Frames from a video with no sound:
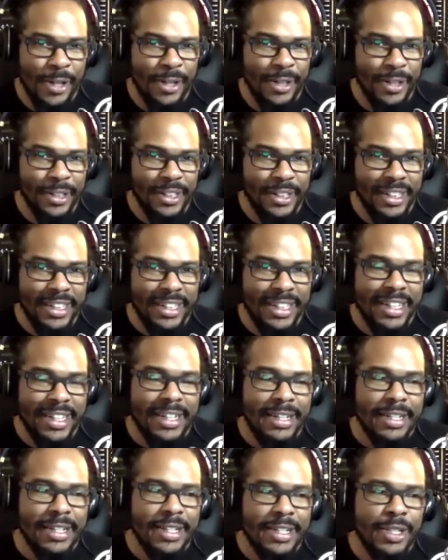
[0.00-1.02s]
Right.
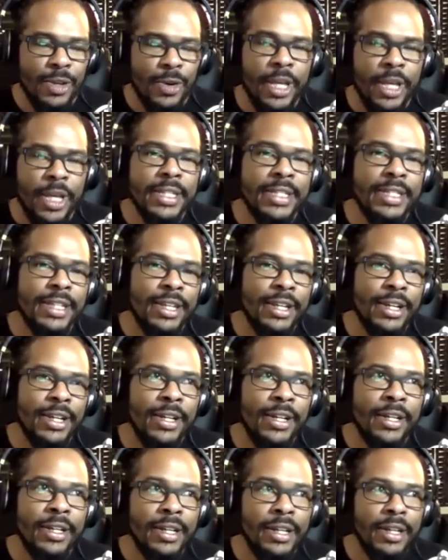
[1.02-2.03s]
Right. So is
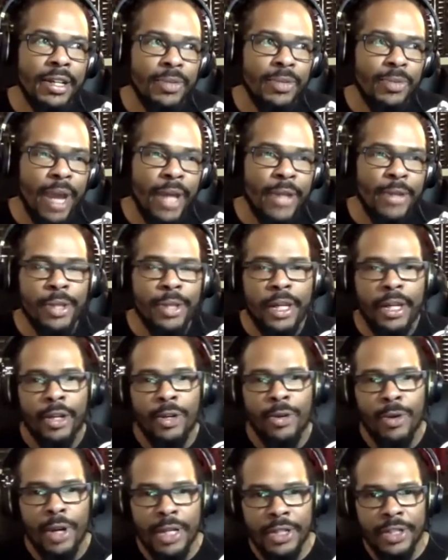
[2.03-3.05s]
there rather than a
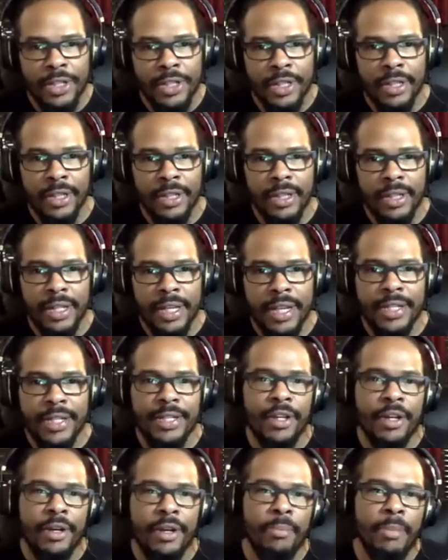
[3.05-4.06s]
question, is
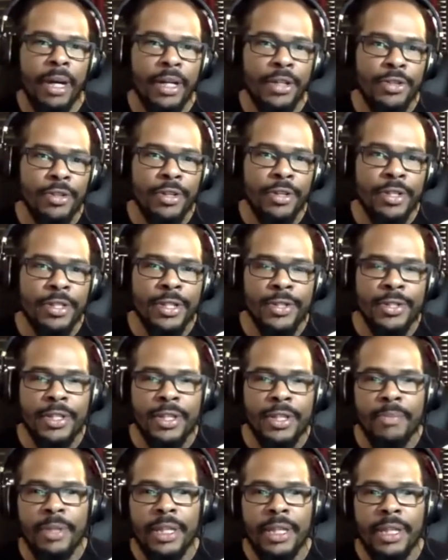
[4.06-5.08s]
there a mantra? Is there
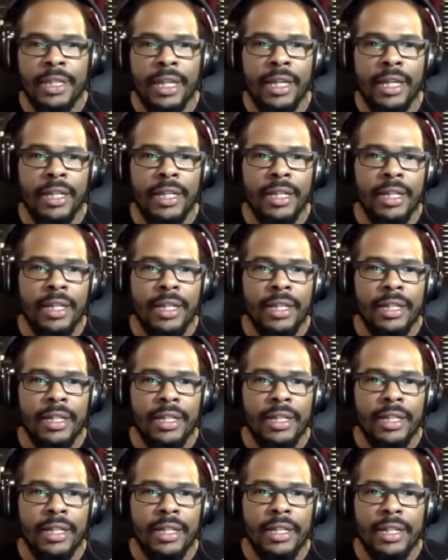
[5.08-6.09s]
something that
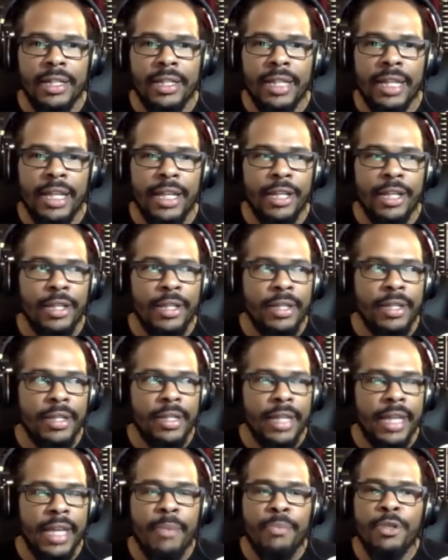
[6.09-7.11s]
that
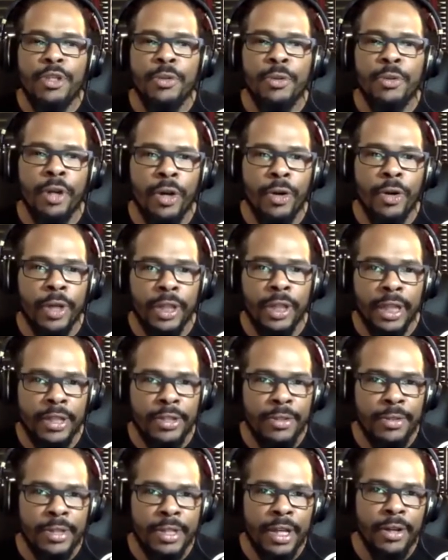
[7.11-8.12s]
keeps you going that
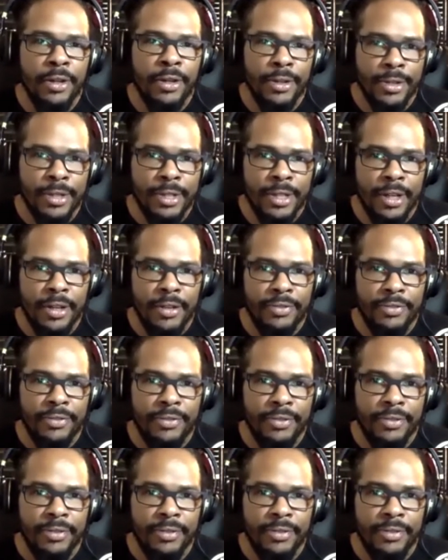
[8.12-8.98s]
you tell yourself?